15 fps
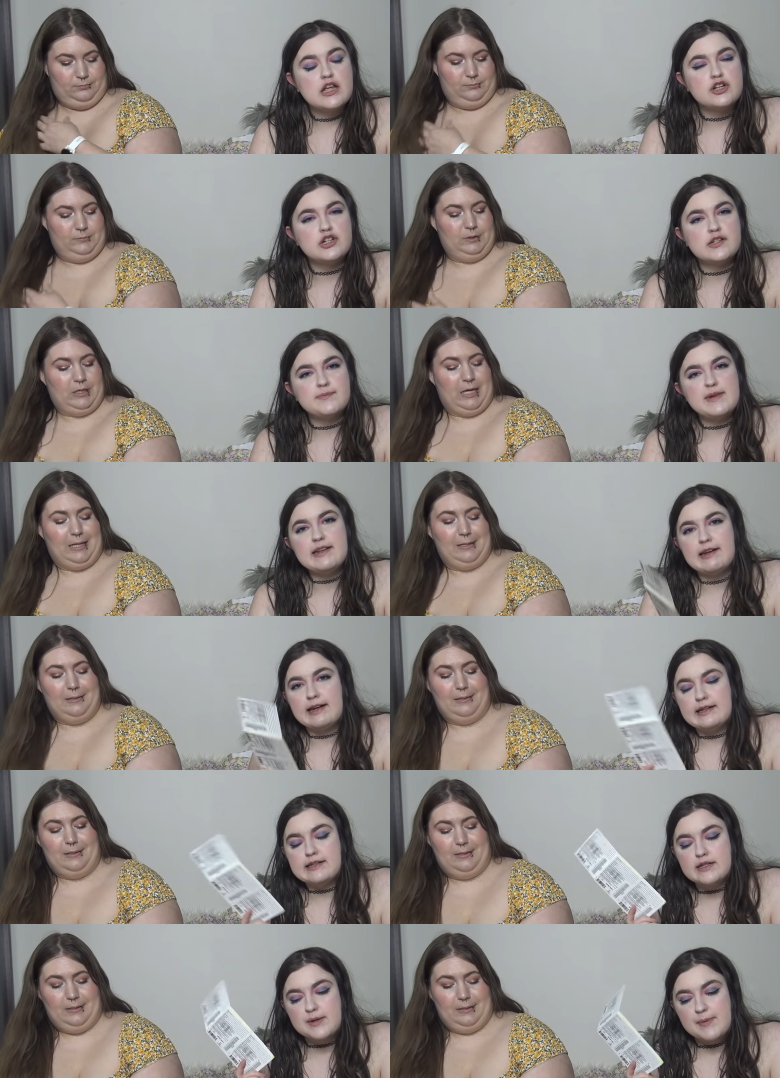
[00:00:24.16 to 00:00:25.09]
Speaker 1: Just be
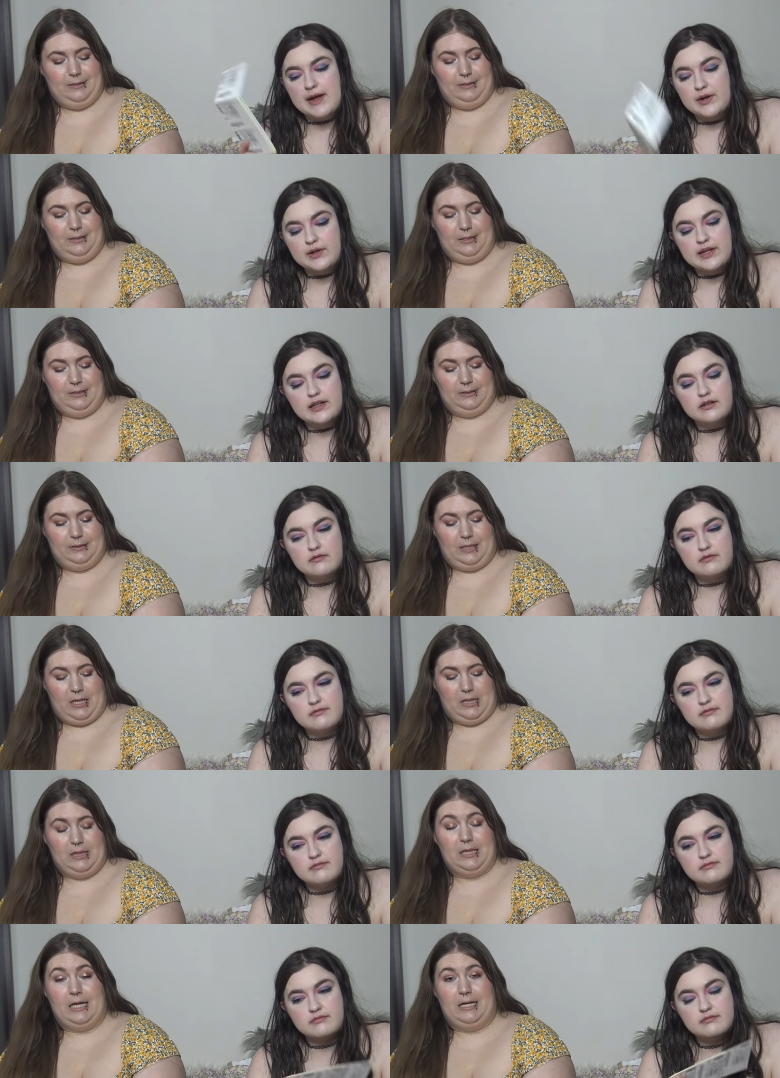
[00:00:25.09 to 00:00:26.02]
nice about it.
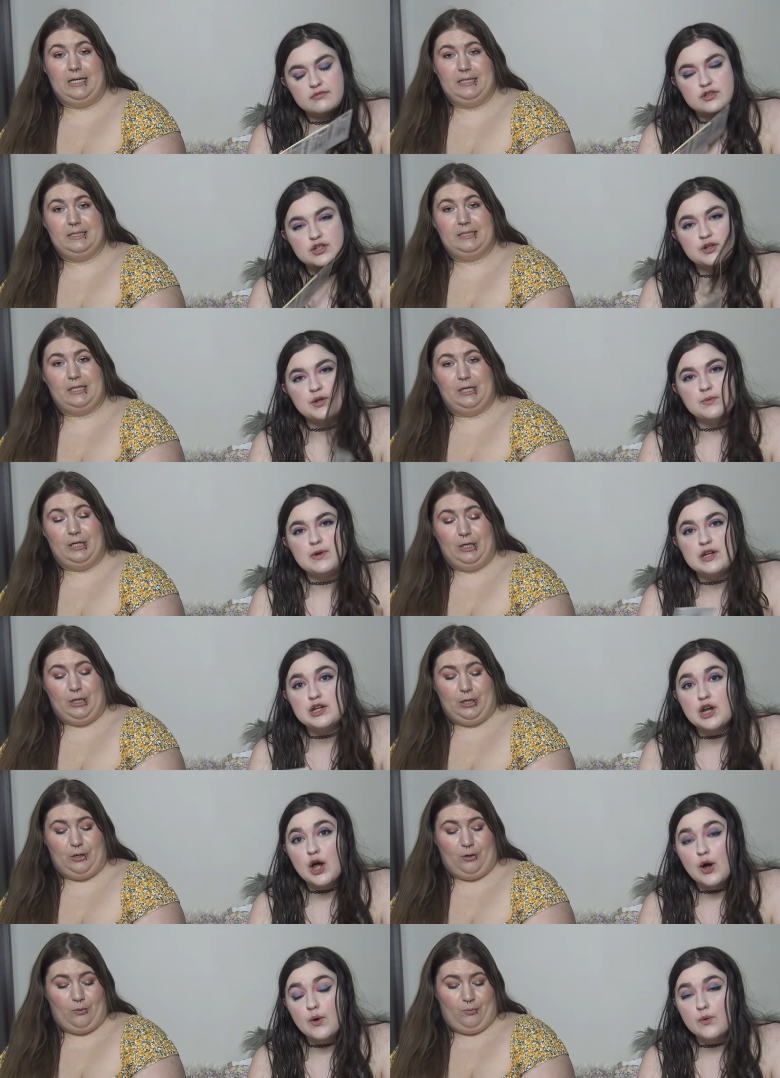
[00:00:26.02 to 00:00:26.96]
Speaker 2: Let us so that we
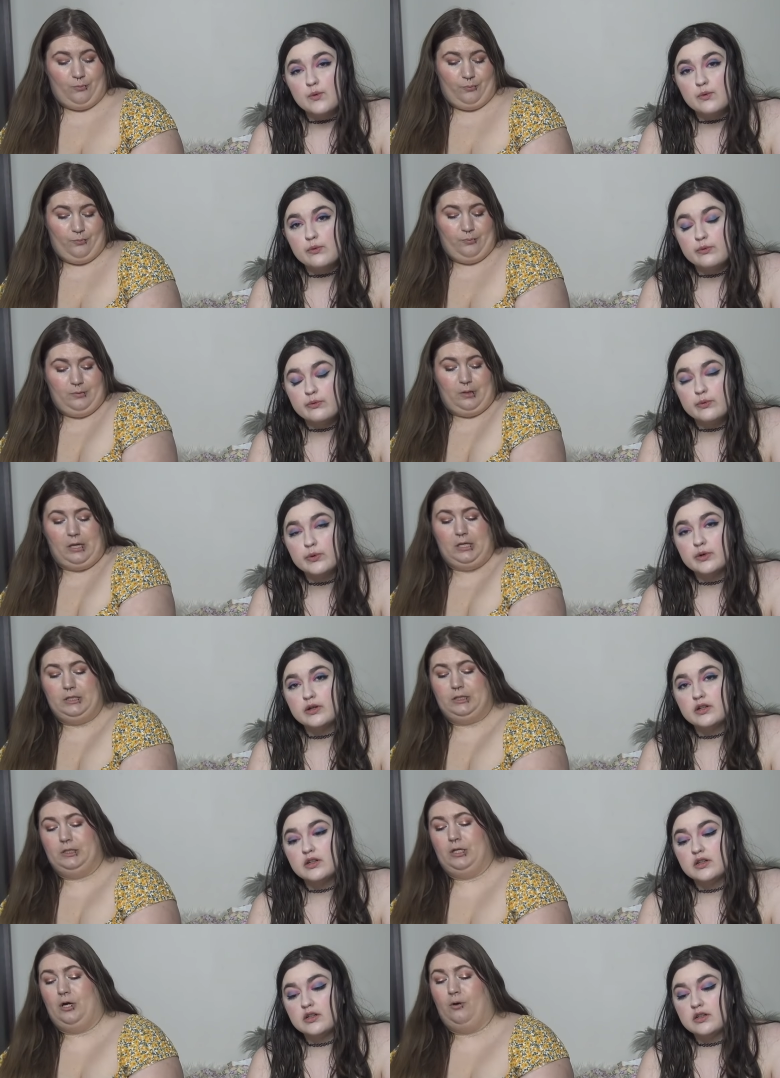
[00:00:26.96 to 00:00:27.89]
know. know. Let
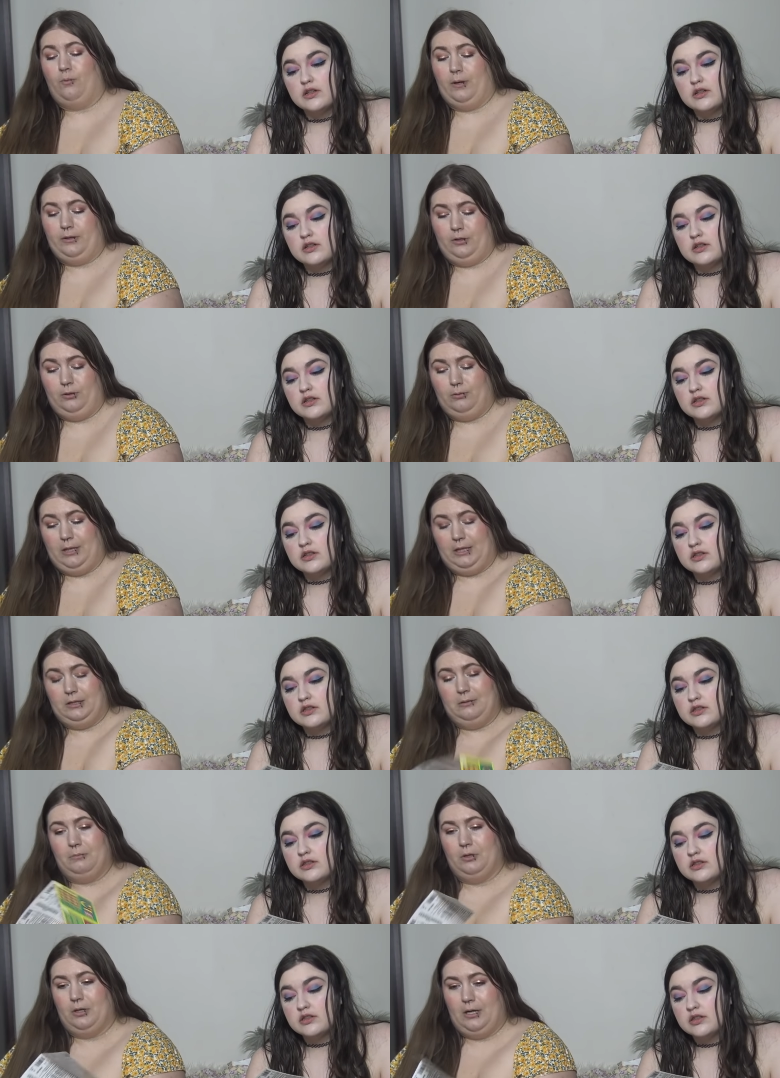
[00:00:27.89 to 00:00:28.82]
us know whether you like
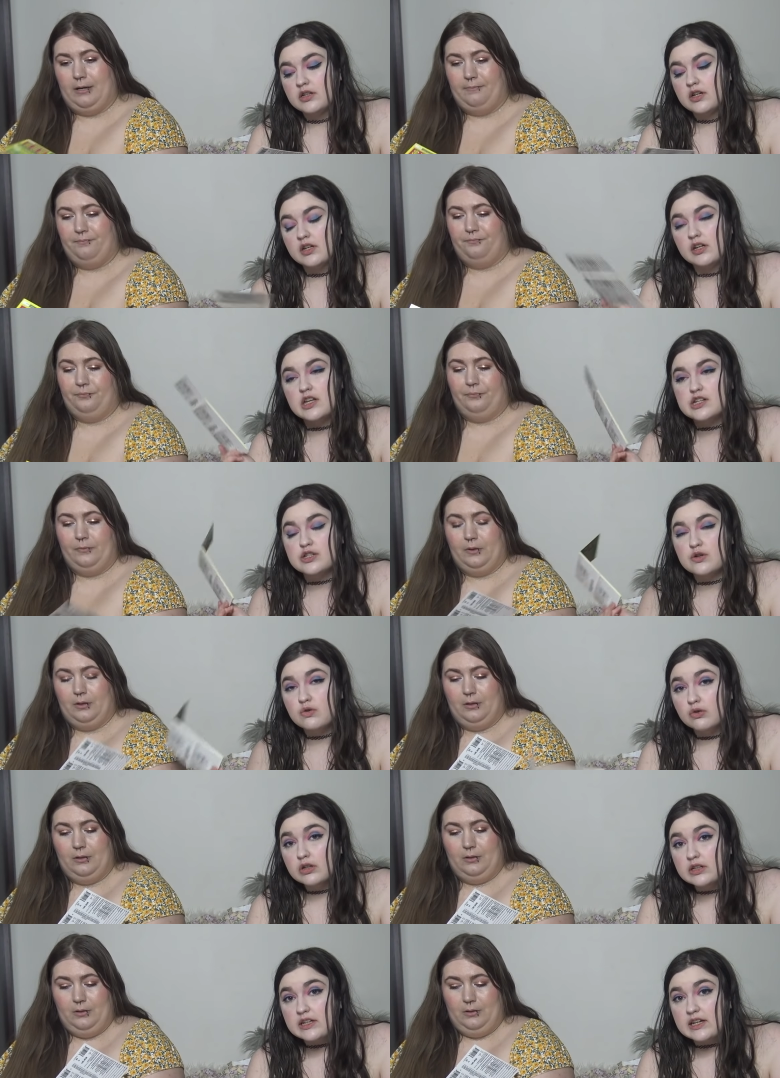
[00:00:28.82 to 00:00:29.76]
them or not.
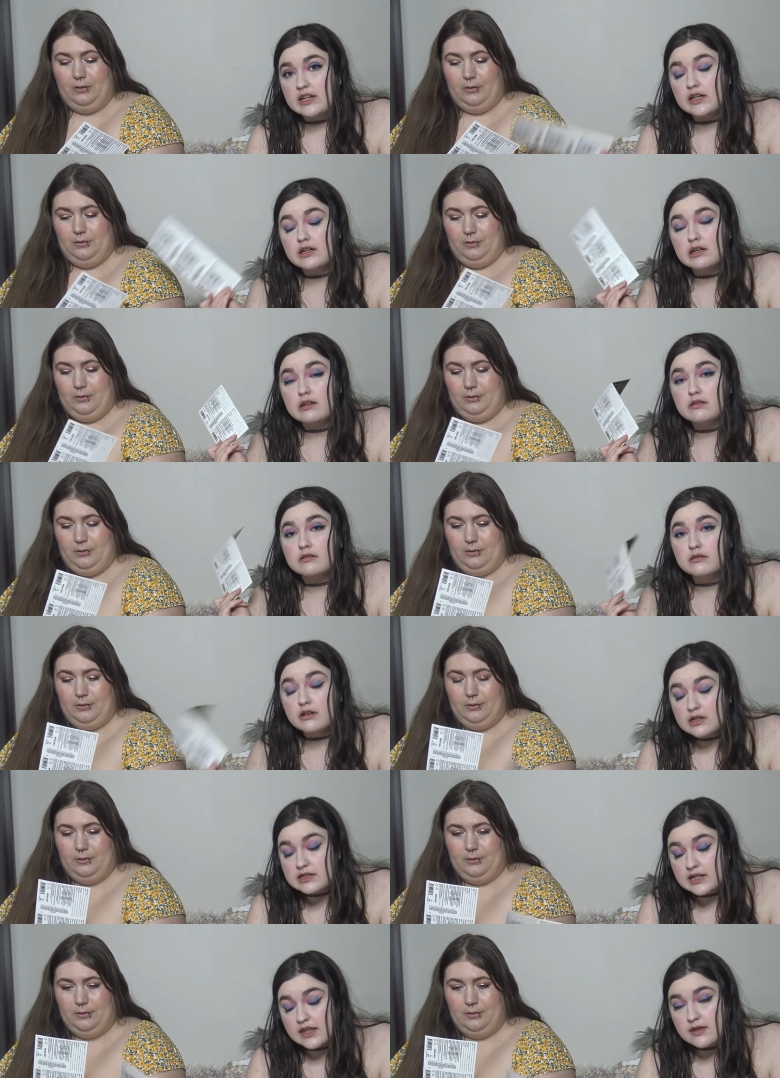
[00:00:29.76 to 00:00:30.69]
Speaker 1: Courtney
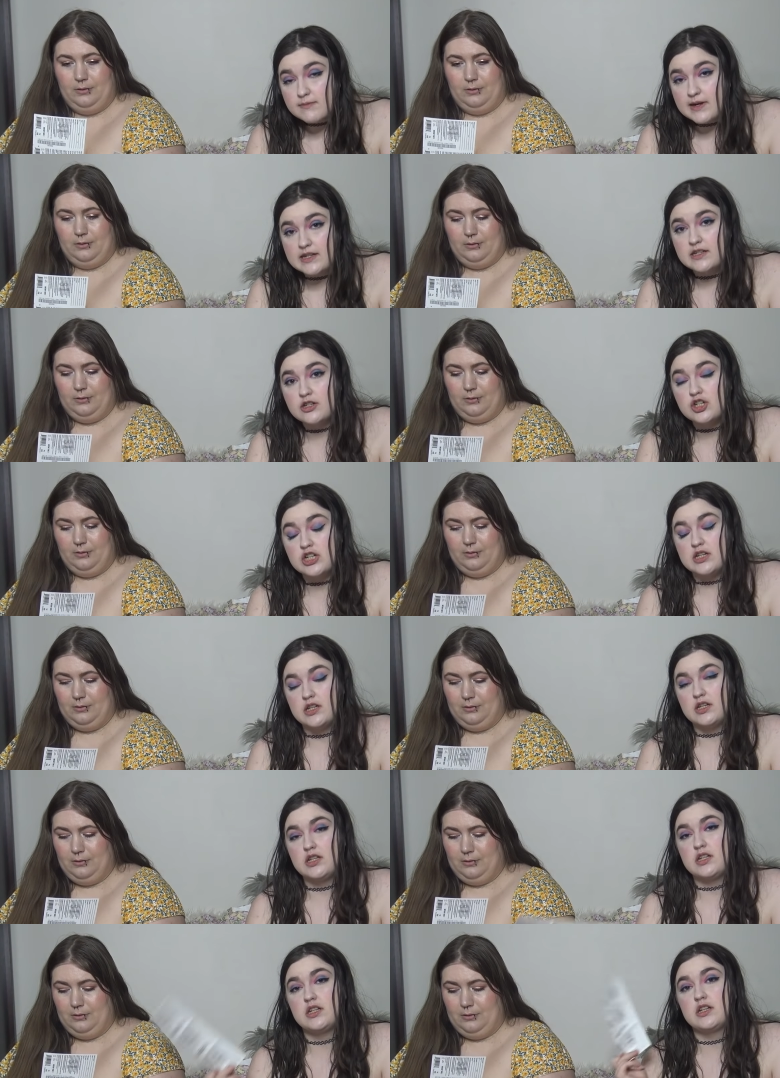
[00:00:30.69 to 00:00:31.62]
looks at the messages